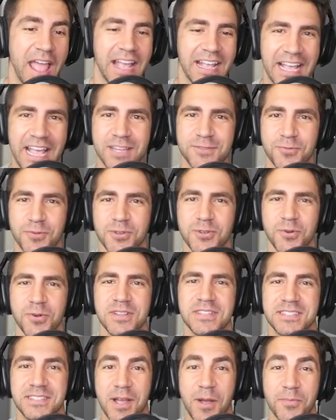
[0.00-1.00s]
Guys, we're
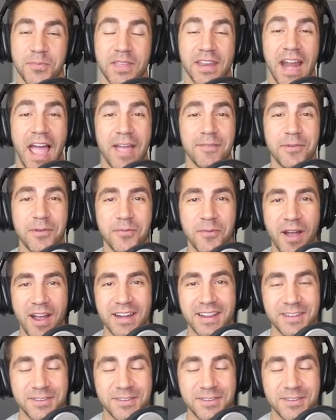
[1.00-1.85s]
doing something I've been wanting